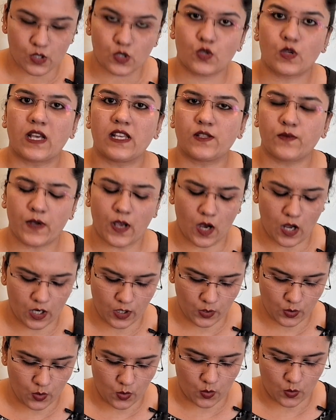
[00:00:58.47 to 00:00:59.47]
So as we
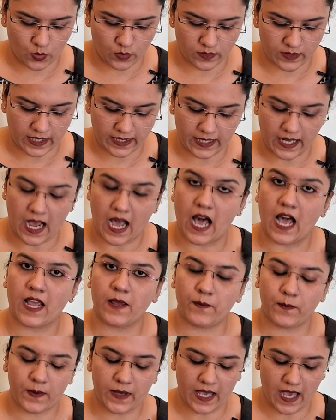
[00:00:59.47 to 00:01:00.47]
all know that
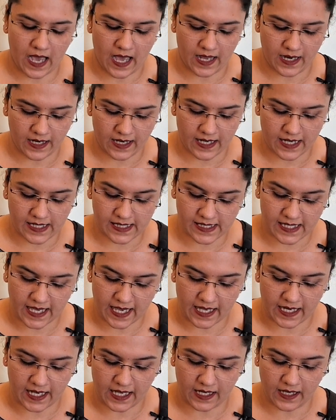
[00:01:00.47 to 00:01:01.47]
IPR is
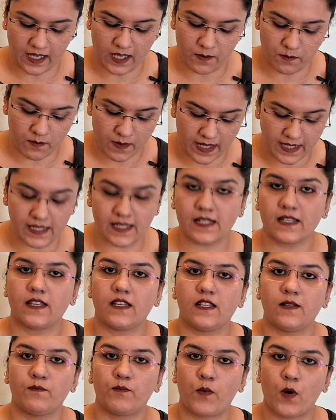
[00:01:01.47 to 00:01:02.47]
gaining immense
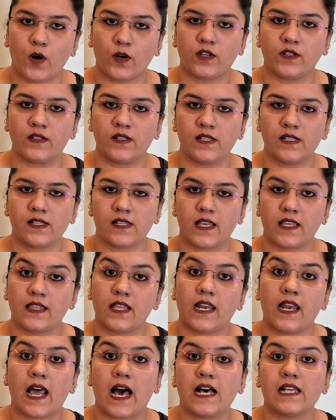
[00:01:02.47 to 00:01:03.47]
importance in
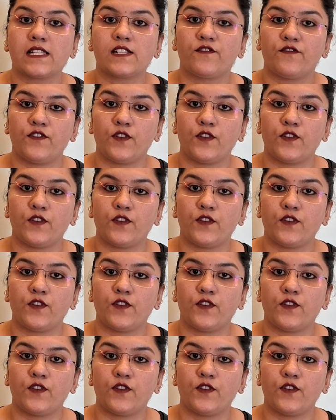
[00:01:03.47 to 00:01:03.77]
the last